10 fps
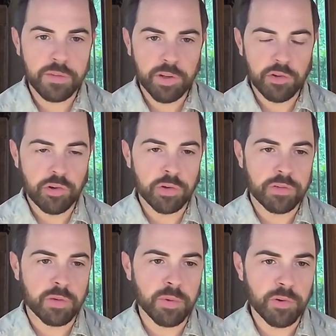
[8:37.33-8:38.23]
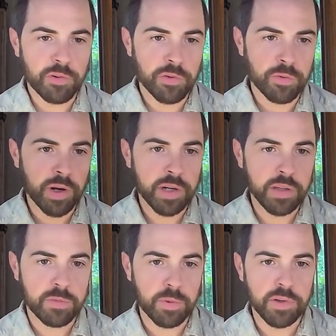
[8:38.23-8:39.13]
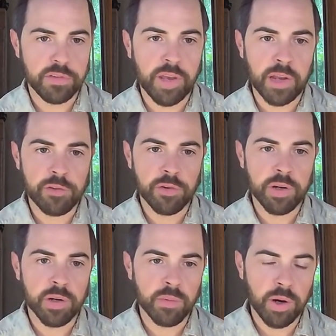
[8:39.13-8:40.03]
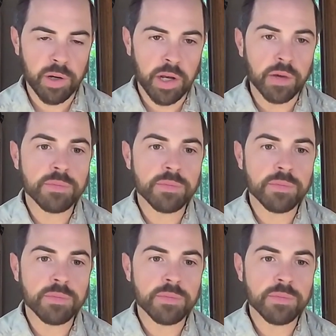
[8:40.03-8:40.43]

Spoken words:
insurance commercials, right? It's pretty saturated right now.